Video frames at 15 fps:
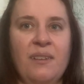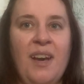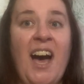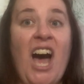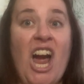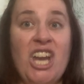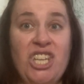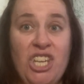
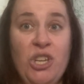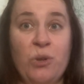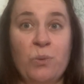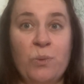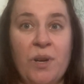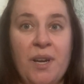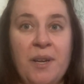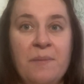I knew,
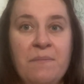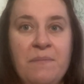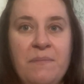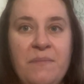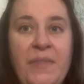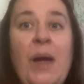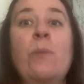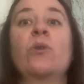
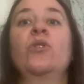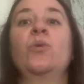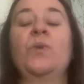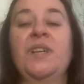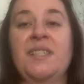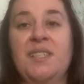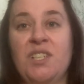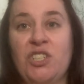they were the
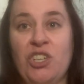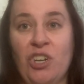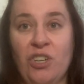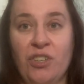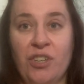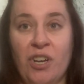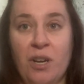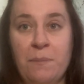ones that
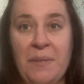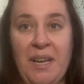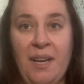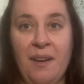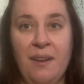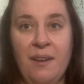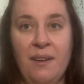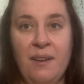turned on me.